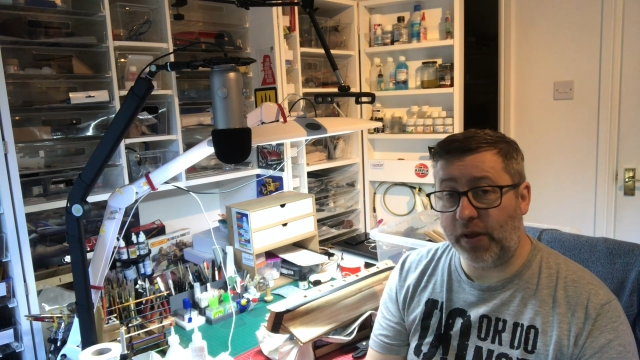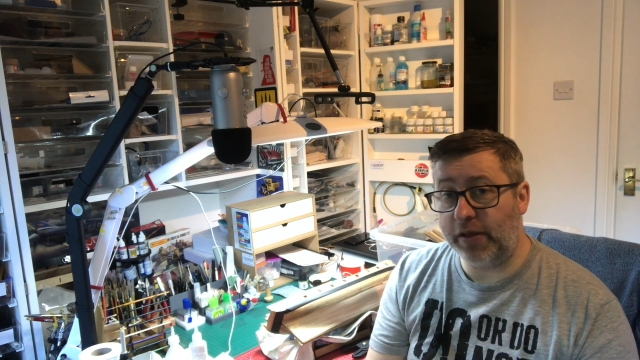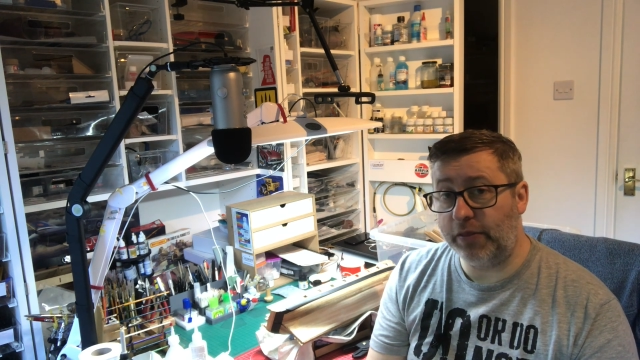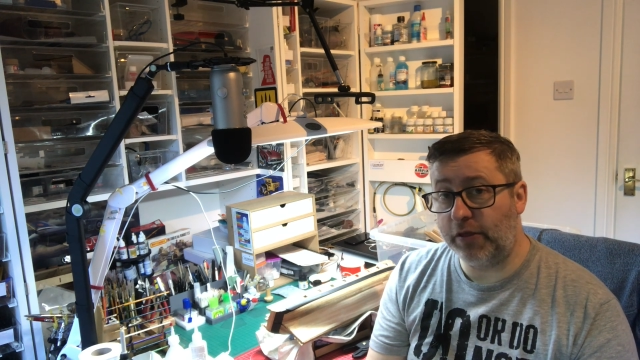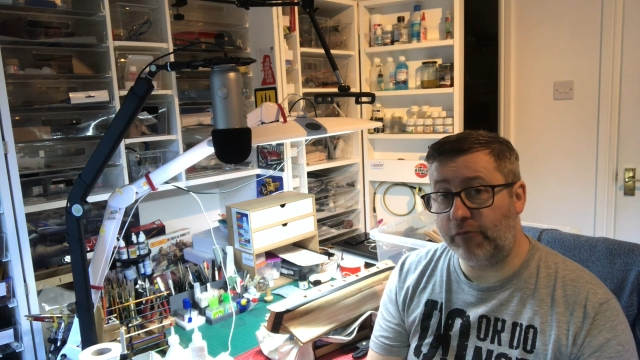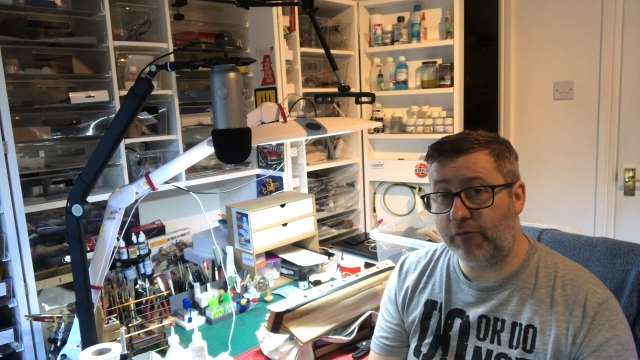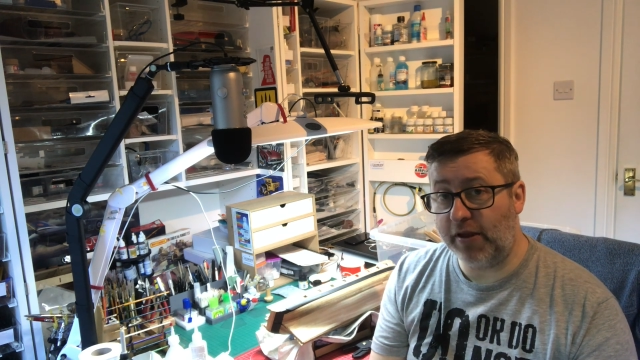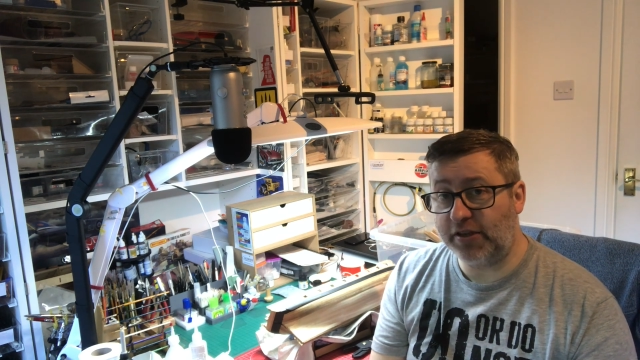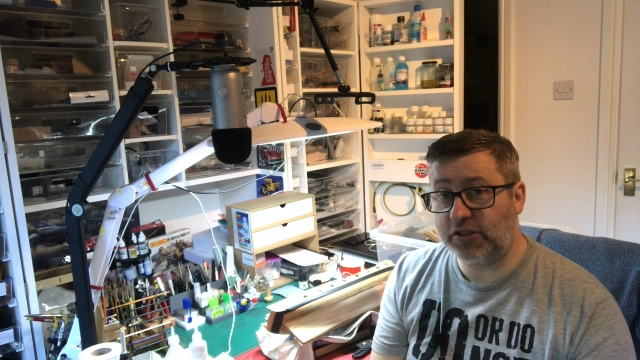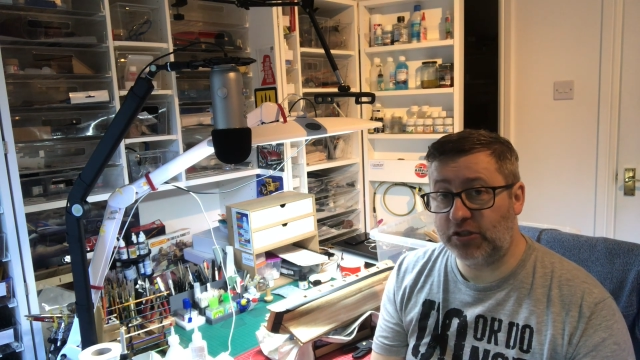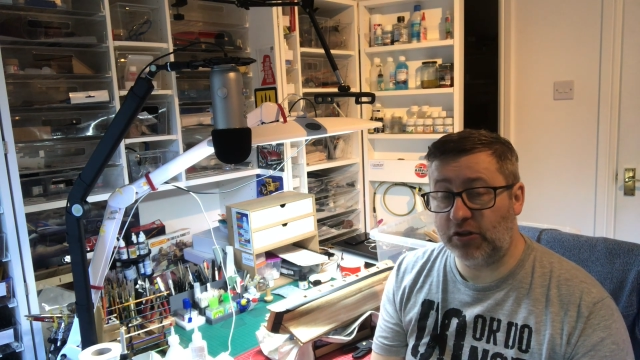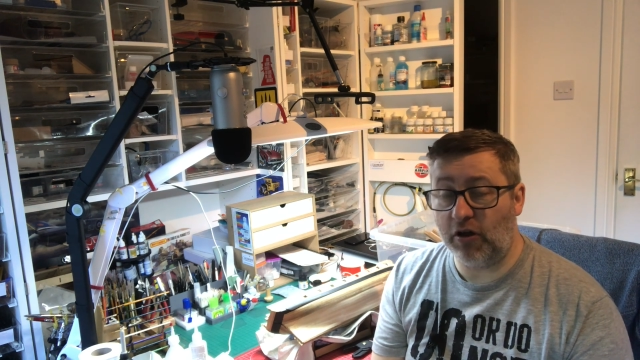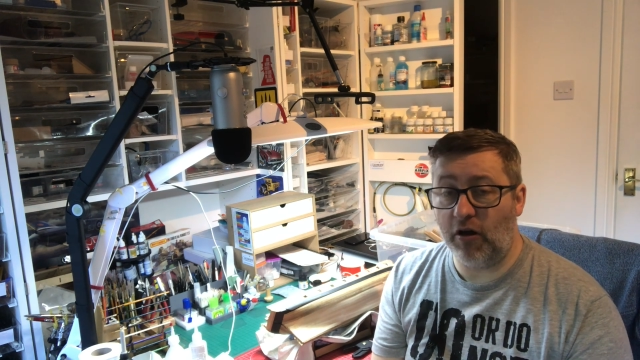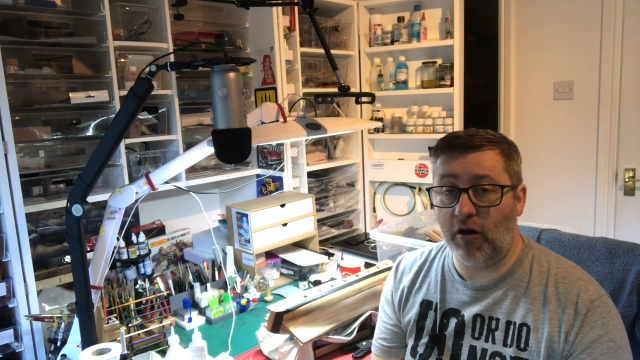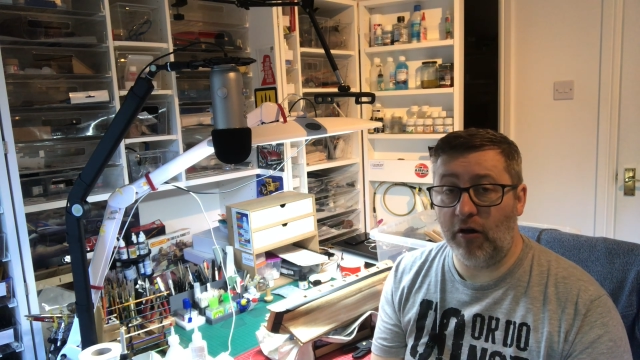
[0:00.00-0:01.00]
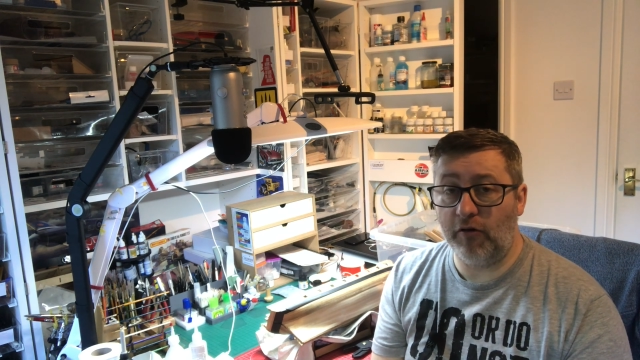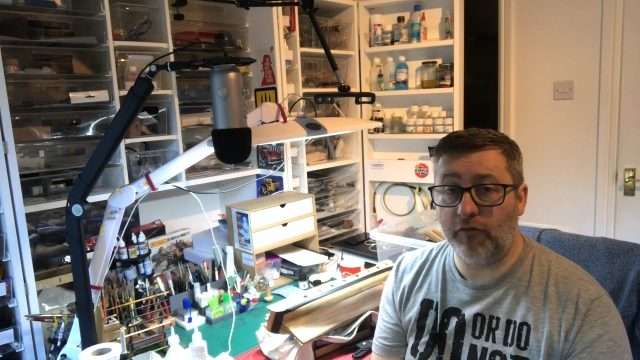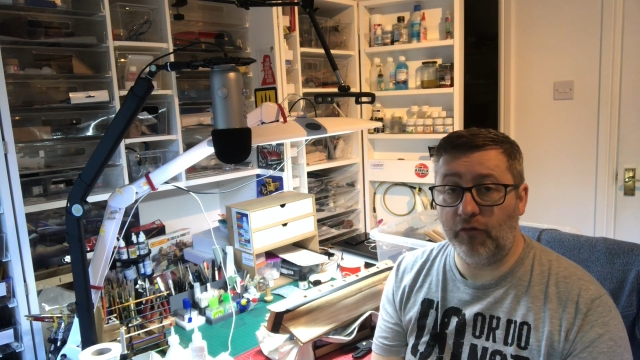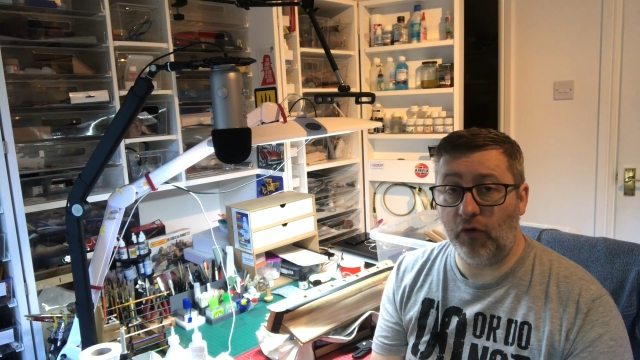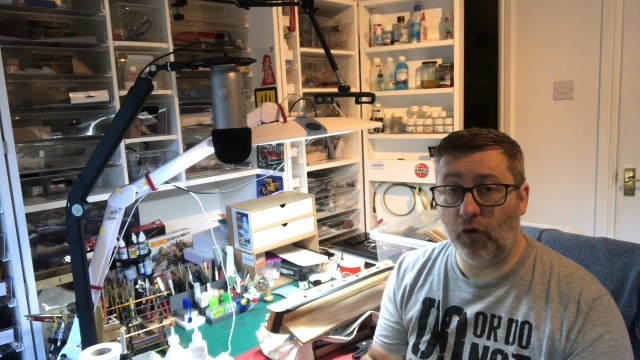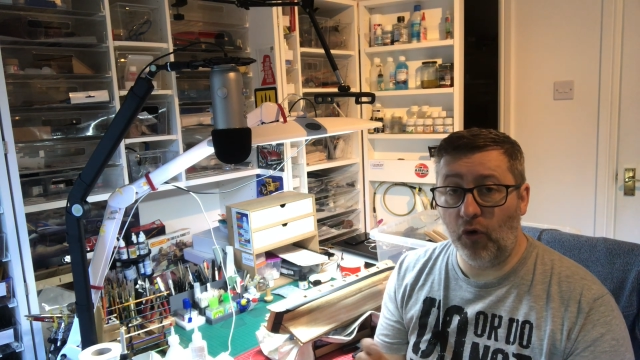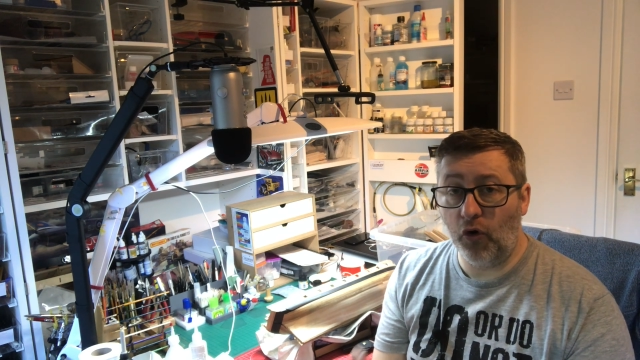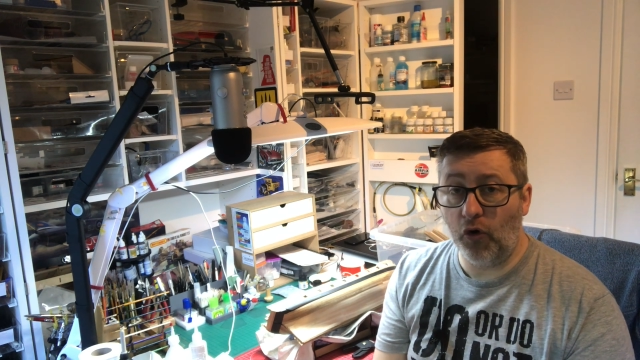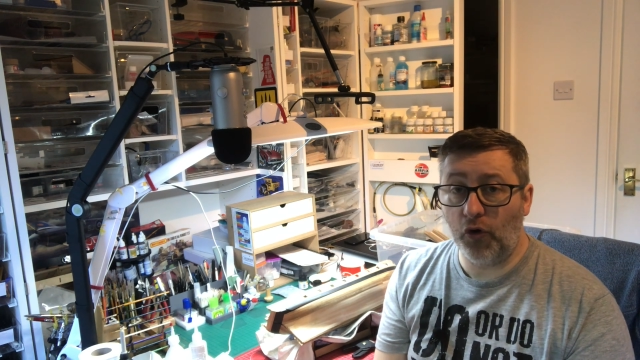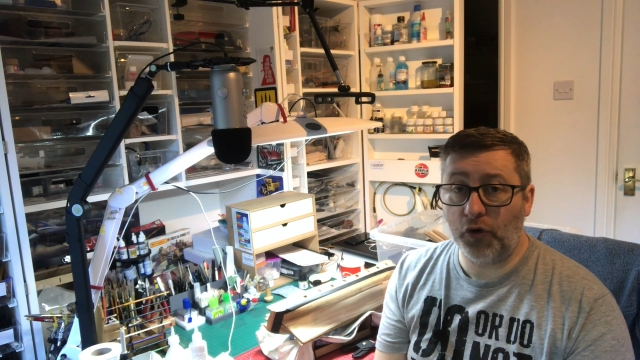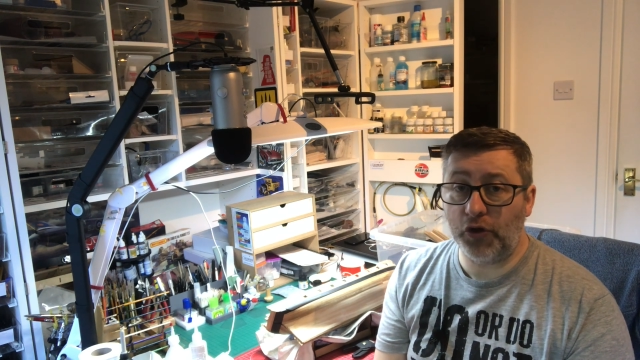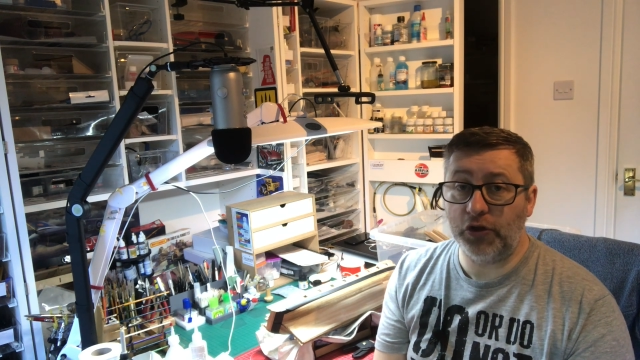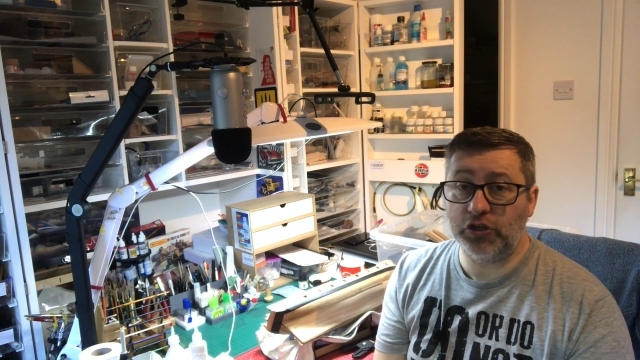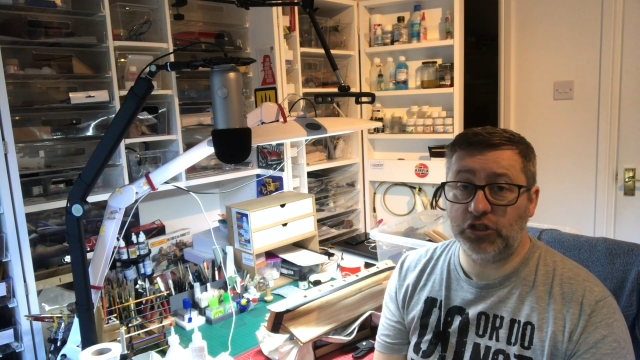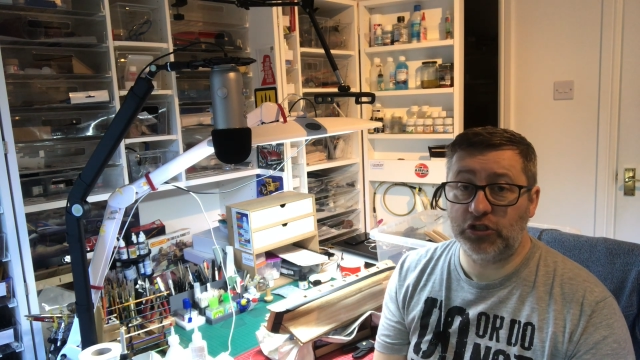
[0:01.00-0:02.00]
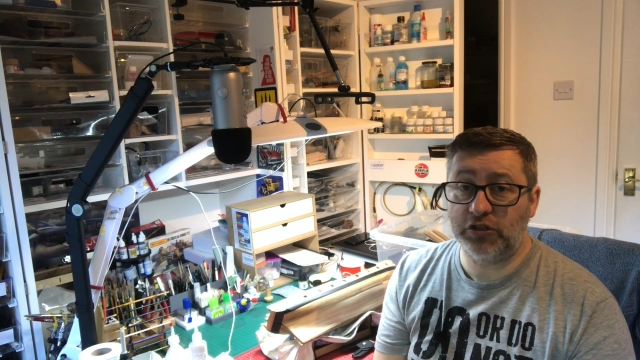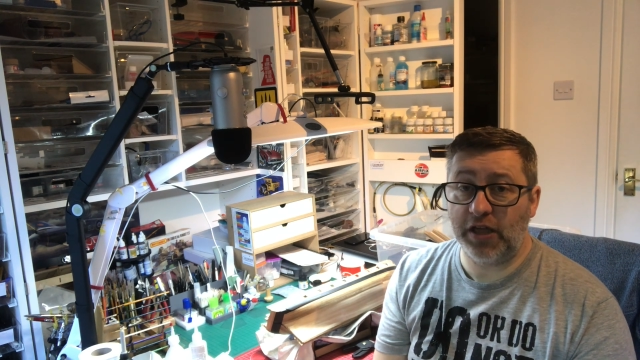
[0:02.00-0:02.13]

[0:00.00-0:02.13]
in the rest of August,